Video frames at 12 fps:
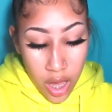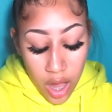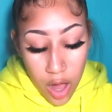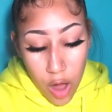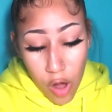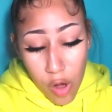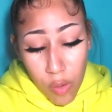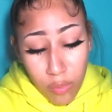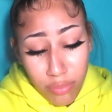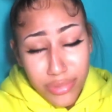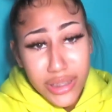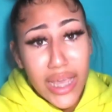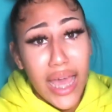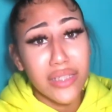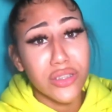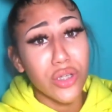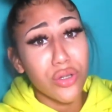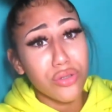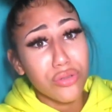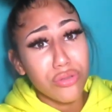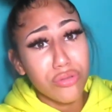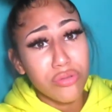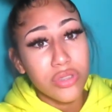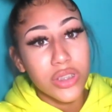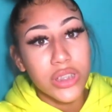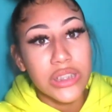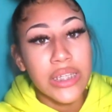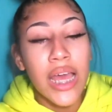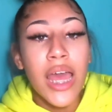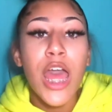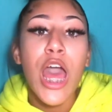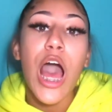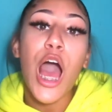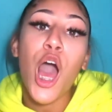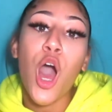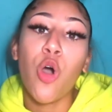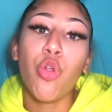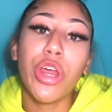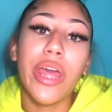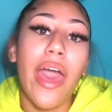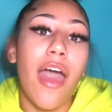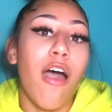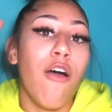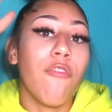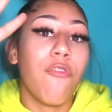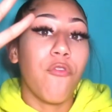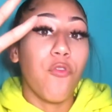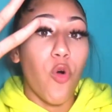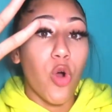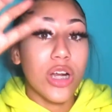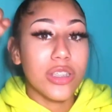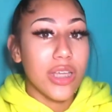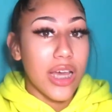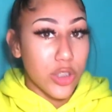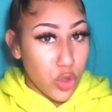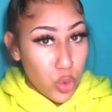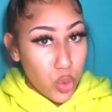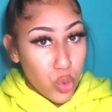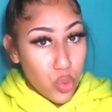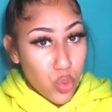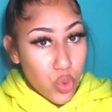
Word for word: Um, tattoos. I only have four tattoos